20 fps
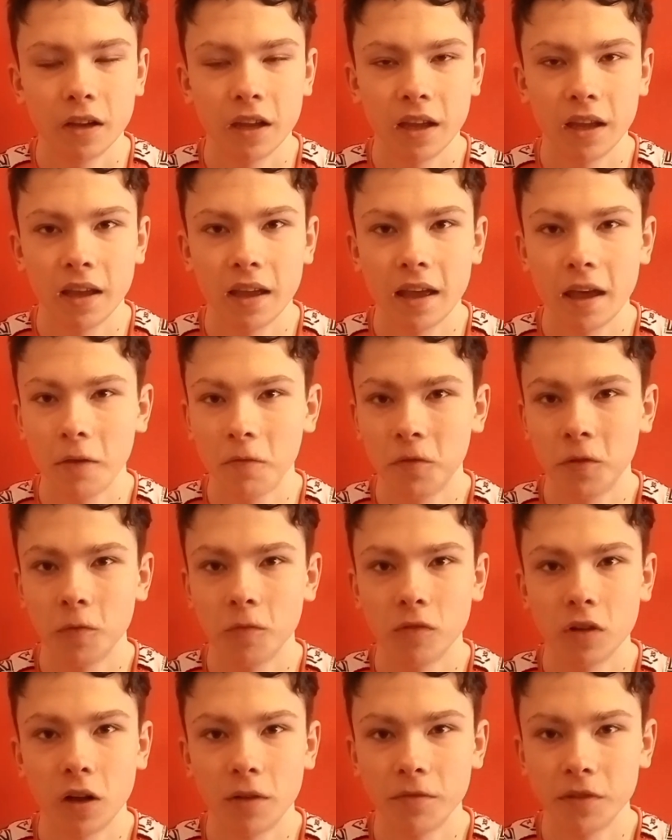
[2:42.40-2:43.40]
uh, effort
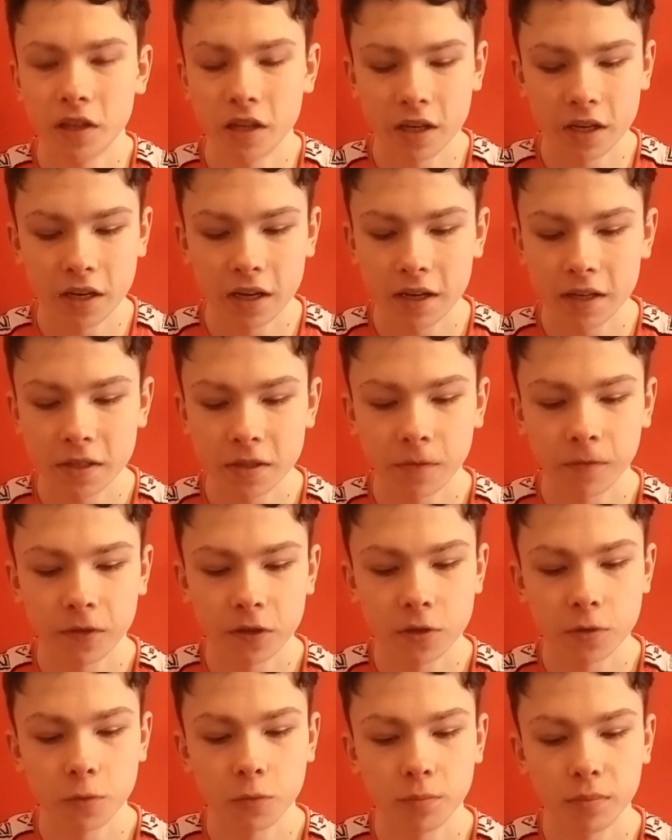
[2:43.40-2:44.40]
rather than an
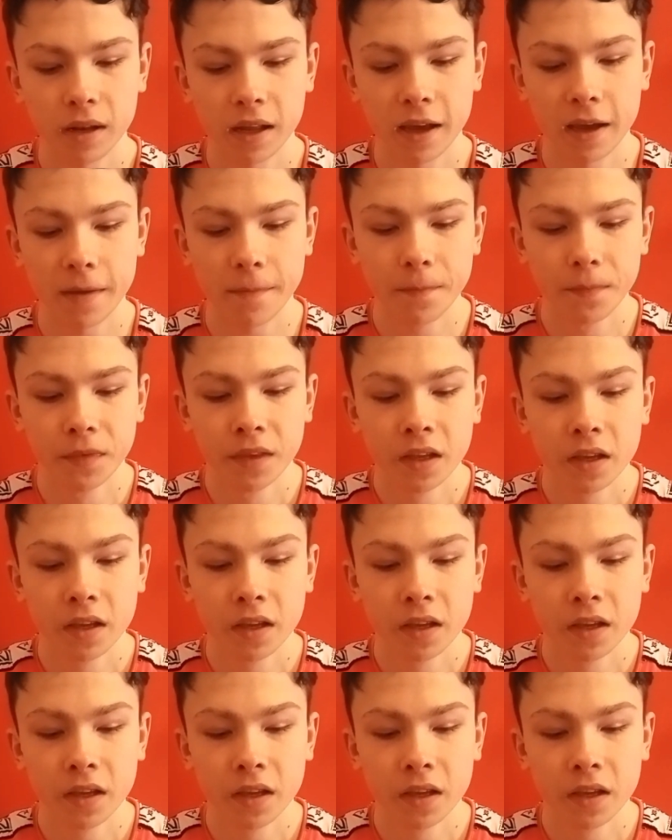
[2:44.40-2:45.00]
individual player.